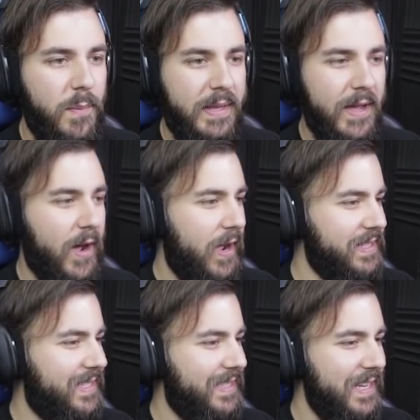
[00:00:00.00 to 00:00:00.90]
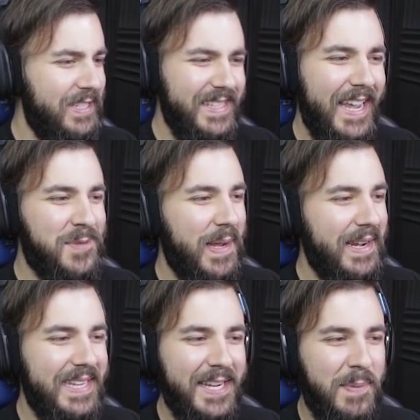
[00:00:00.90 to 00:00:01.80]
Because just in case we
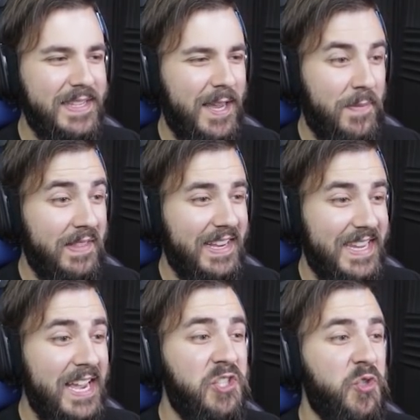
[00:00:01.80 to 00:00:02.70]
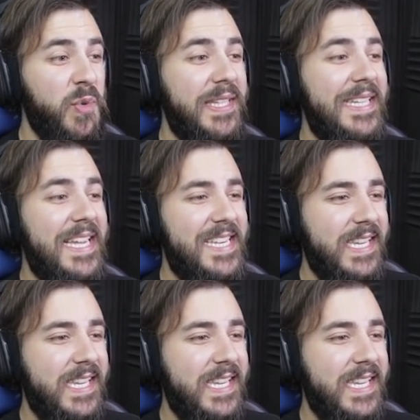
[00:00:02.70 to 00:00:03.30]
get attacked by something that's actually